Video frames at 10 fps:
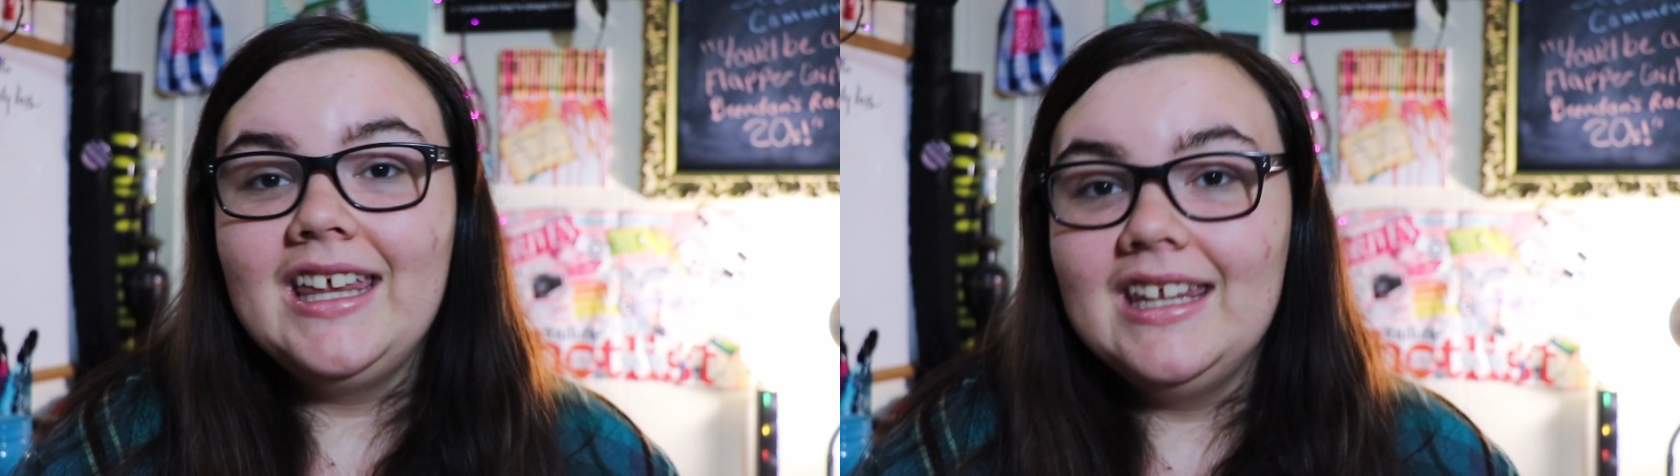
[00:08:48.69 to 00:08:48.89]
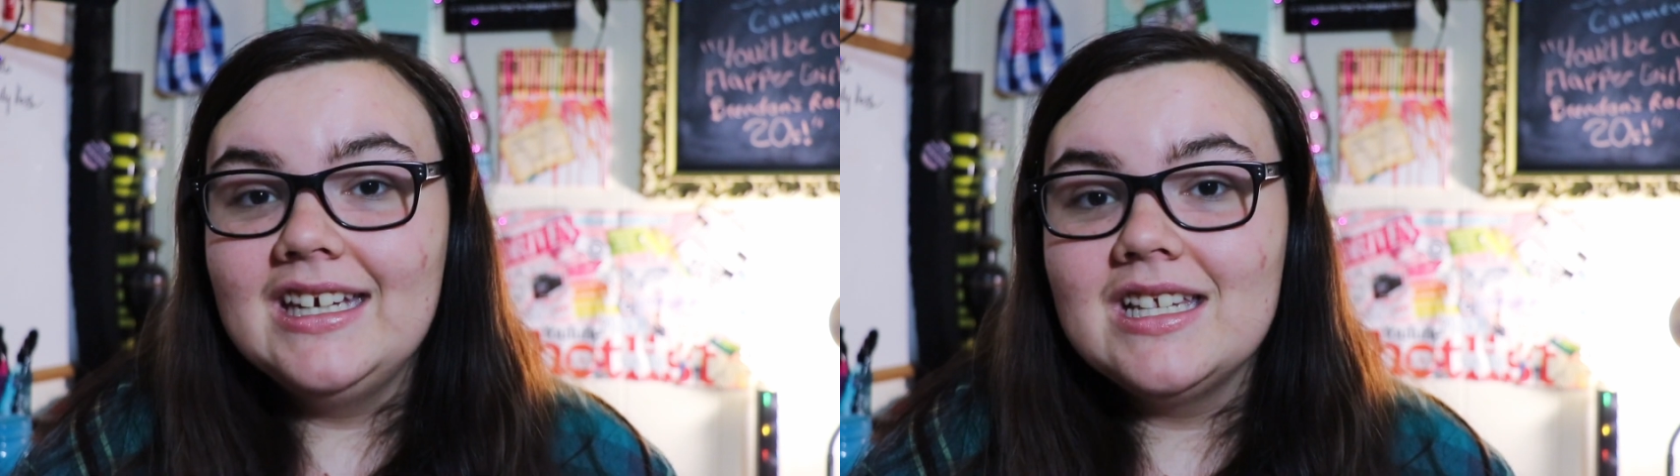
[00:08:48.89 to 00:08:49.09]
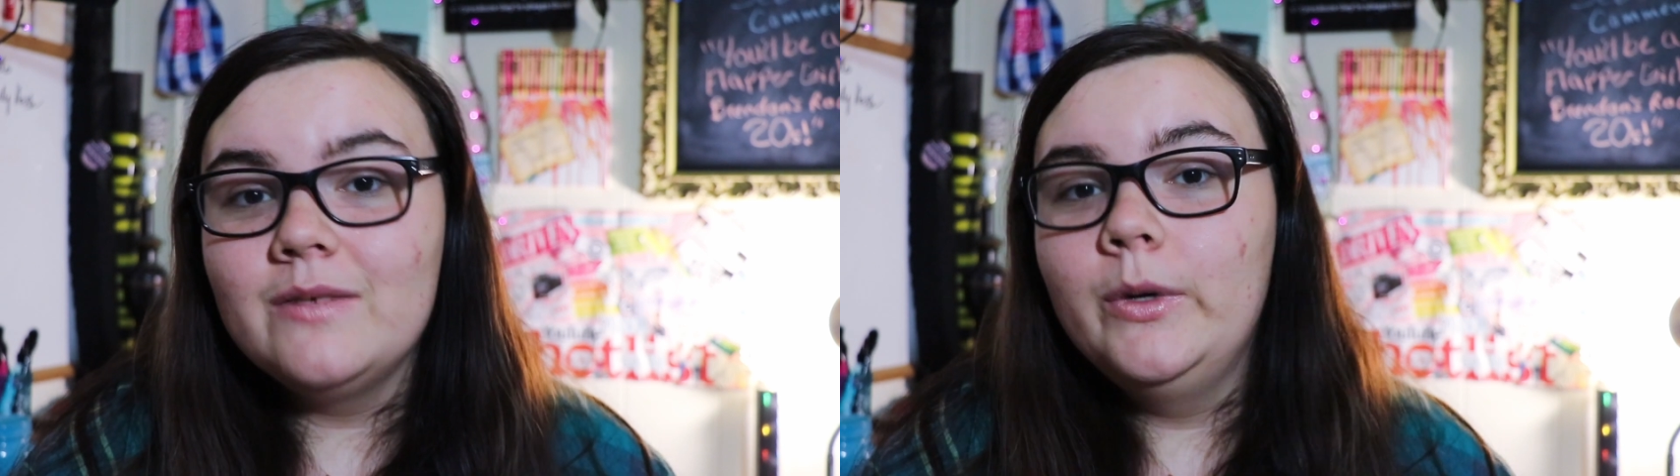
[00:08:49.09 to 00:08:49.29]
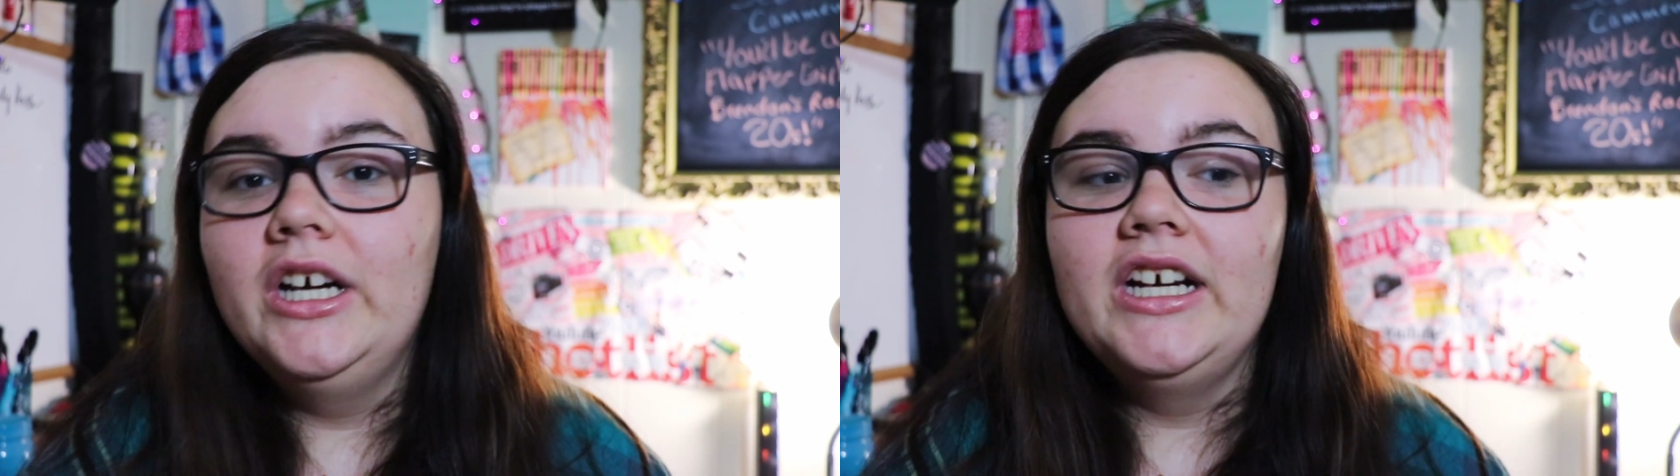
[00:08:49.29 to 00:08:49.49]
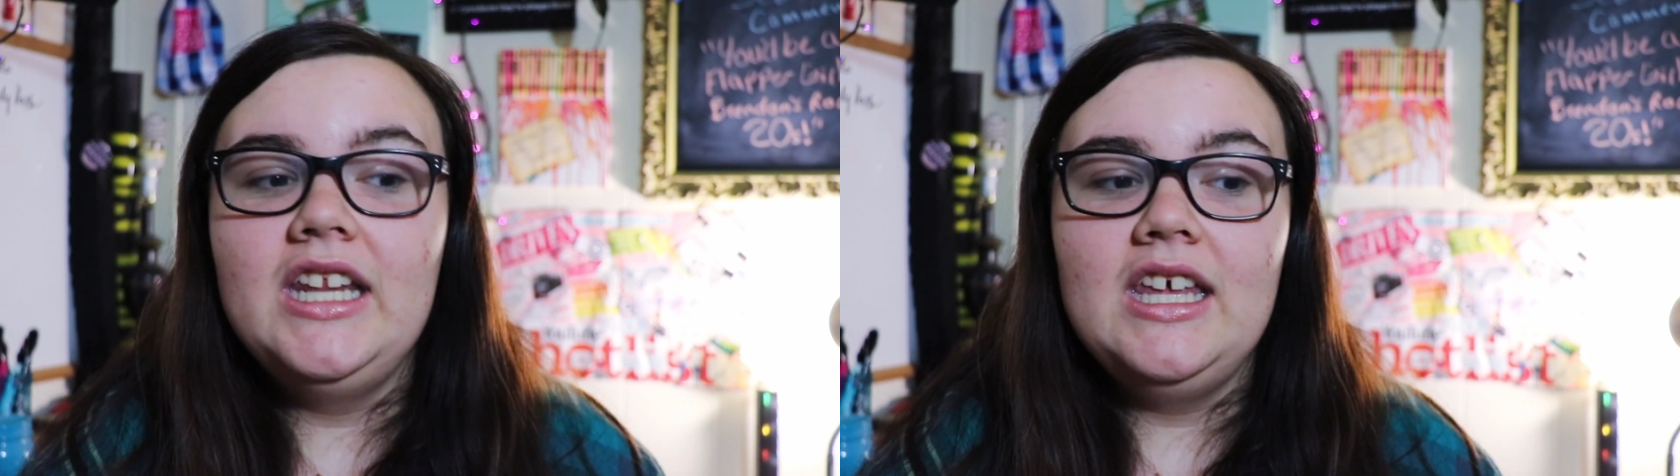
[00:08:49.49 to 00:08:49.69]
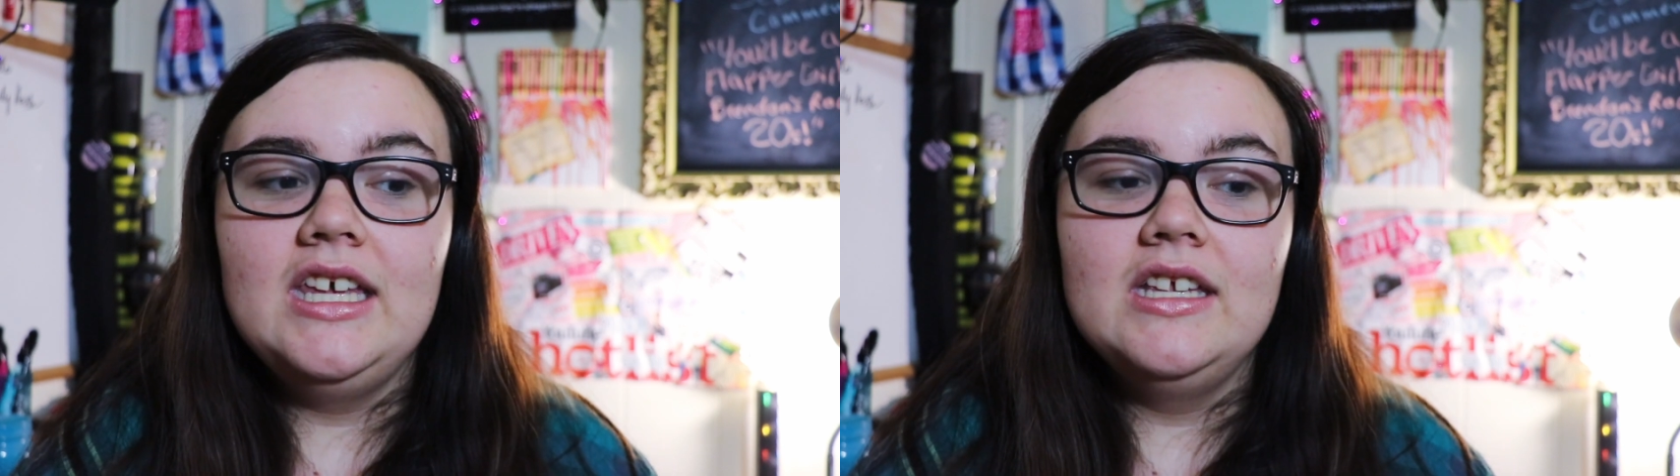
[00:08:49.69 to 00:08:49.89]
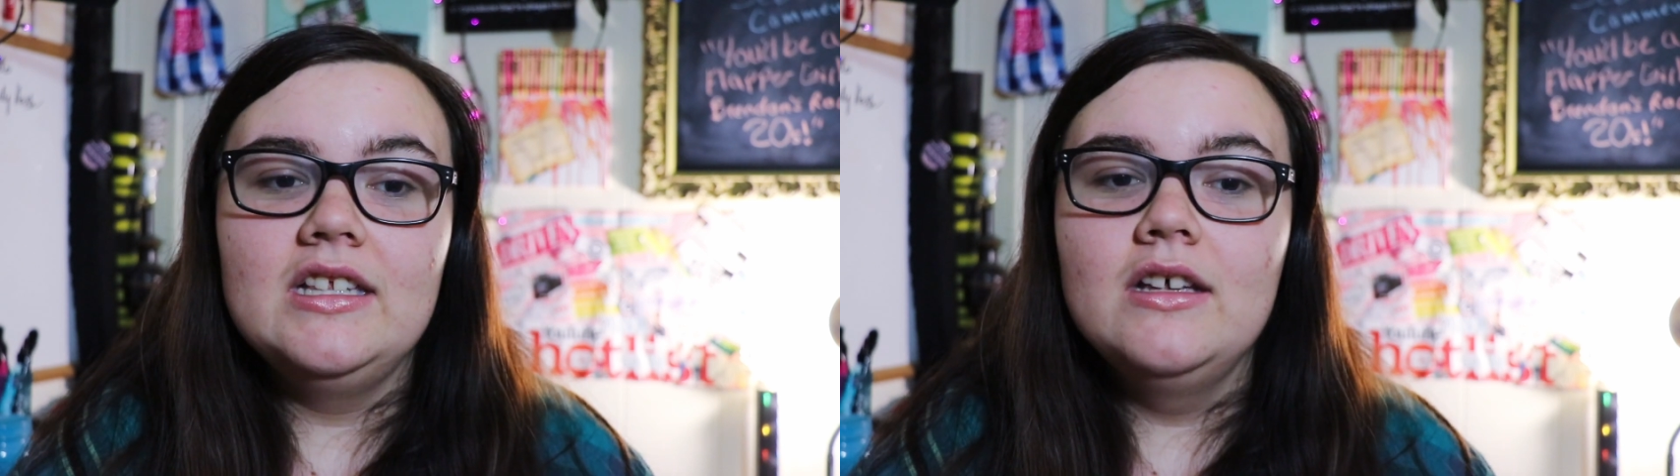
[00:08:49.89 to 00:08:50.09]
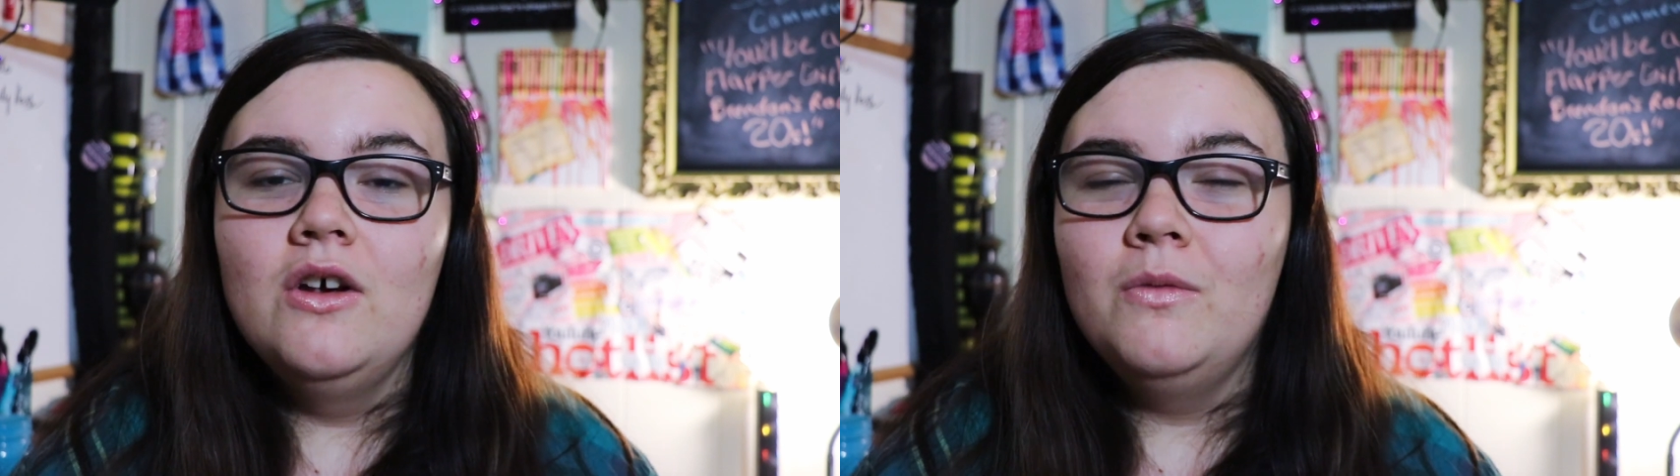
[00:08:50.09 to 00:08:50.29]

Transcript: this where it is